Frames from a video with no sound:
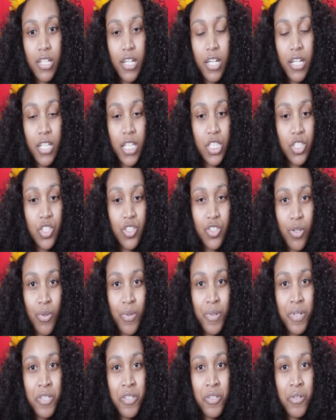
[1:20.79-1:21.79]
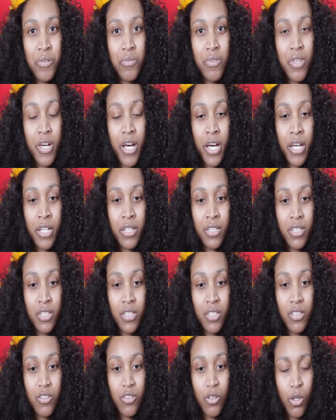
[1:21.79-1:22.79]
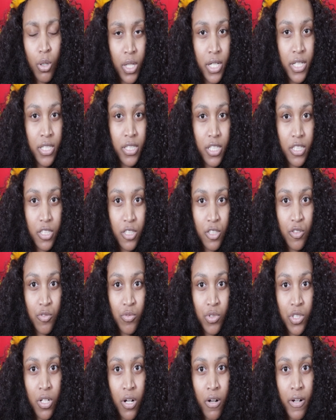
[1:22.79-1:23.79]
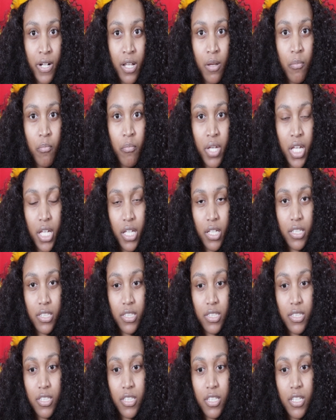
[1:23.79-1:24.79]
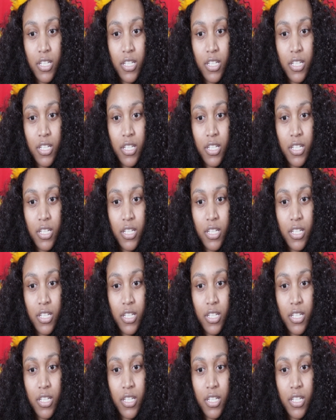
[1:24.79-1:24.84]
And it's showing you that your ancestors was already mixed.